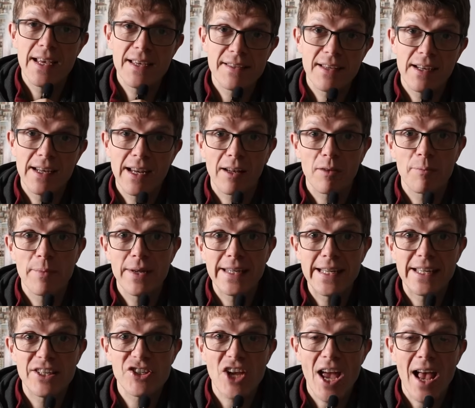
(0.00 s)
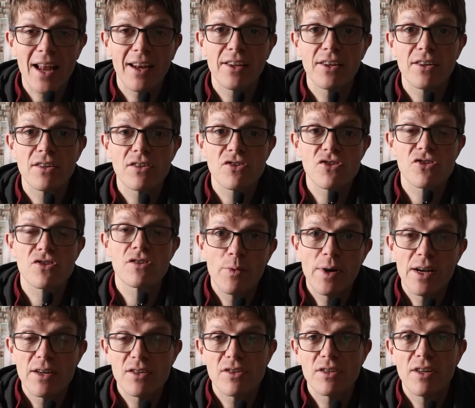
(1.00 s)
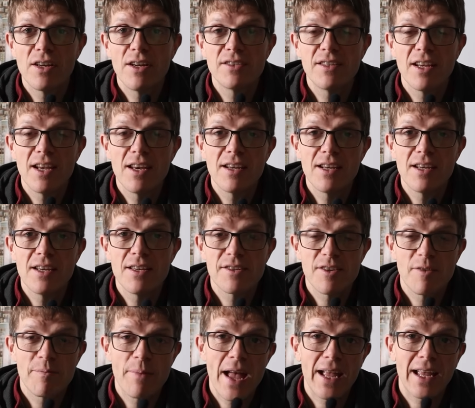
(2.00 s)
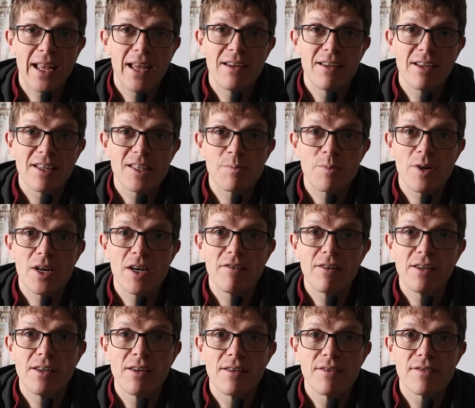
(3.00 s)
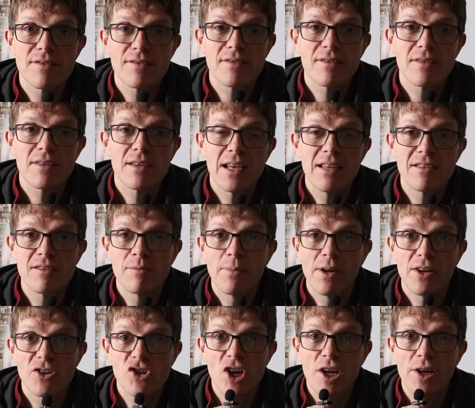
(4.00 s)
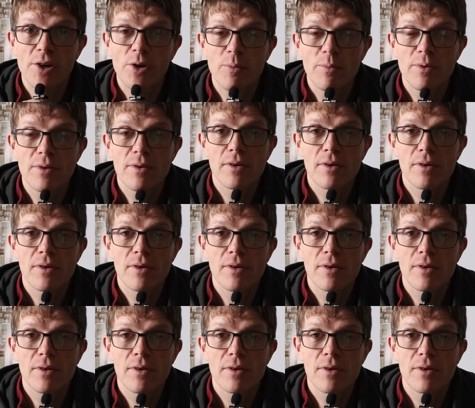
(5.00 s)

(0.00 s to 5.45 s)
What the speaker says: is a little mini challenge for which 13 years of backend experience isn't much help.